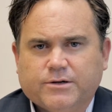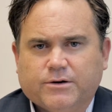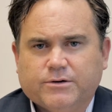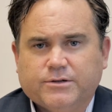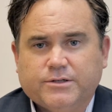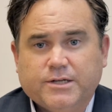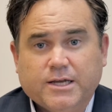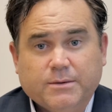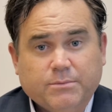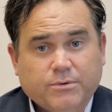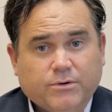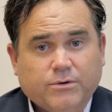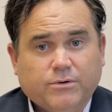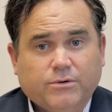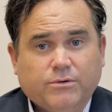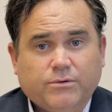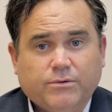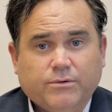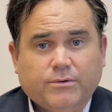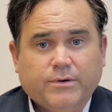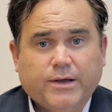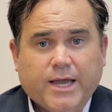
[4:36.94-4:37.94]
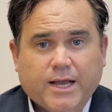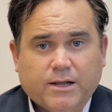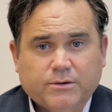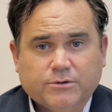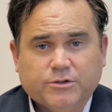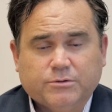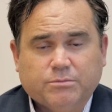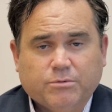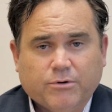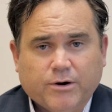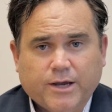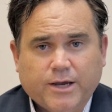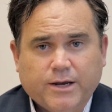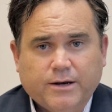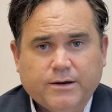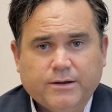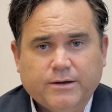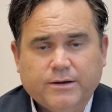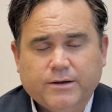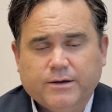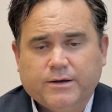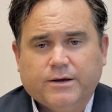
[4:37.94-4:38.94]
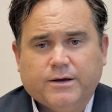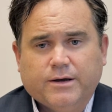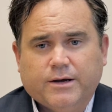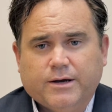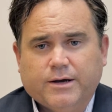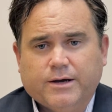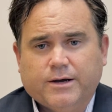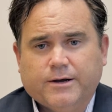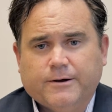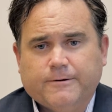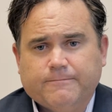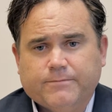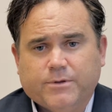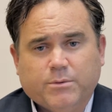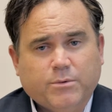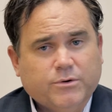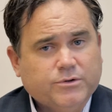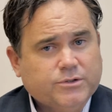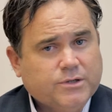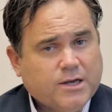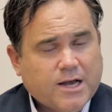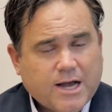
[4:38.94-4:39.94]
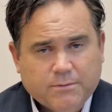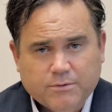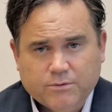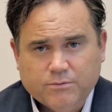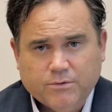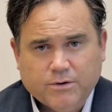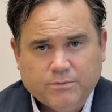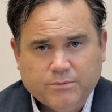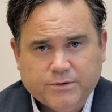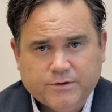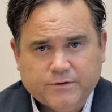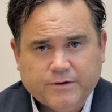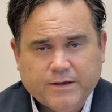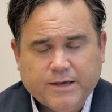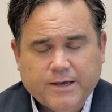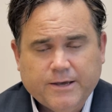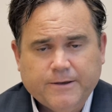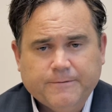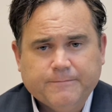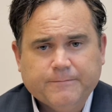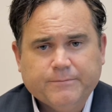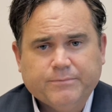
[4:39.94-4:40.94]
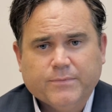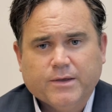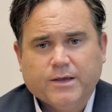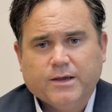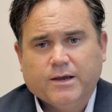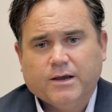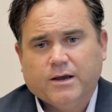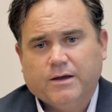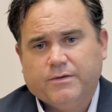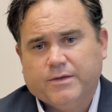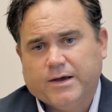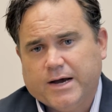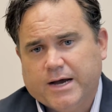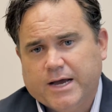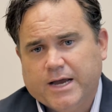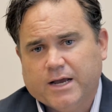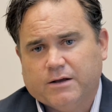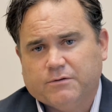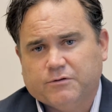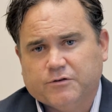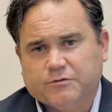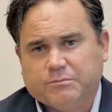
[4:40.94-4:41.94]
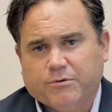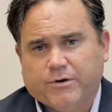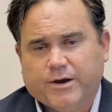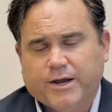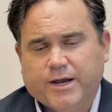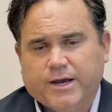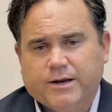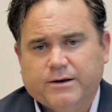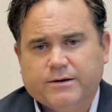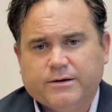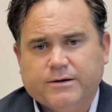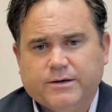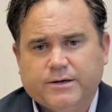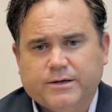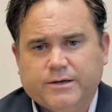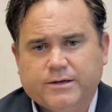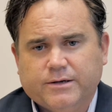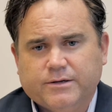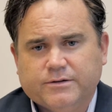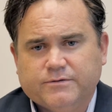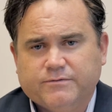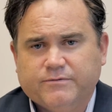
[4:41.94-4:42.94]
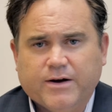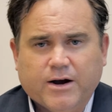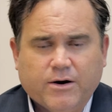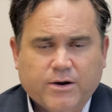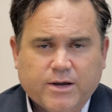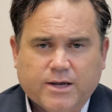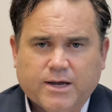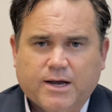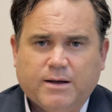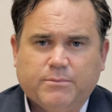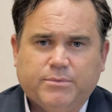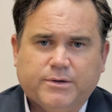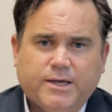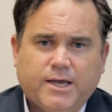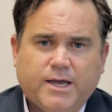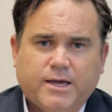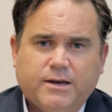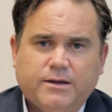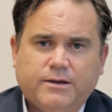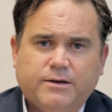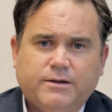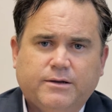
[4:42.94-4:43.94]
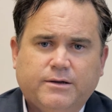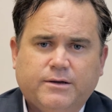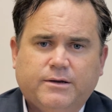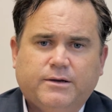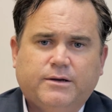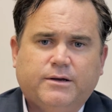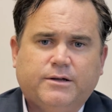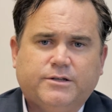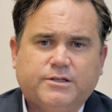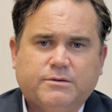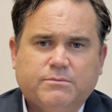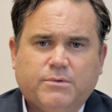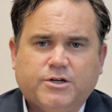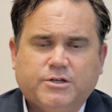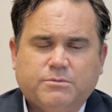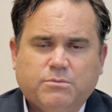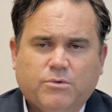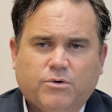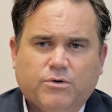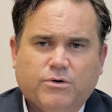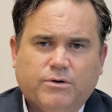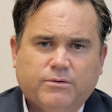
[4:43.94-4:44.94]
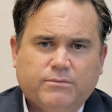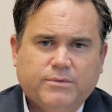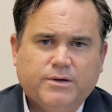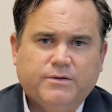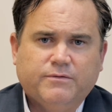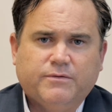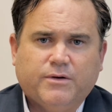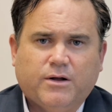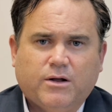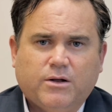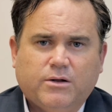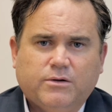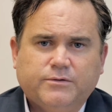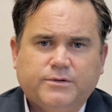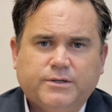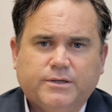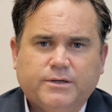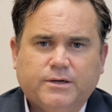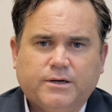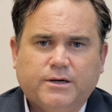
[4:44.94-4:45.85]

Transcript: typical ankle sprain, the most common one we see. And the high ankle sprain is very complicated. It's a much more involved,